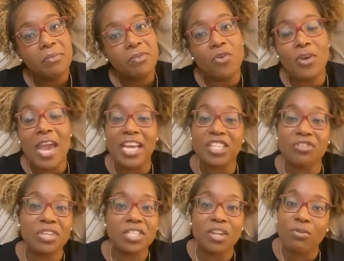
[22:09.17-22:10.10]
You can't
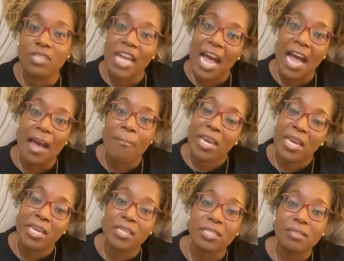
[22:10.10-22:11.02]
trust no side
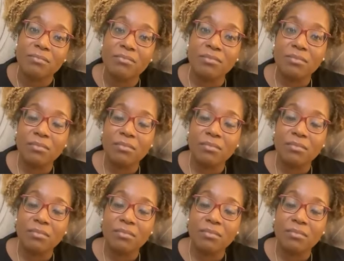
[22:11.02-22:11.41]
piece.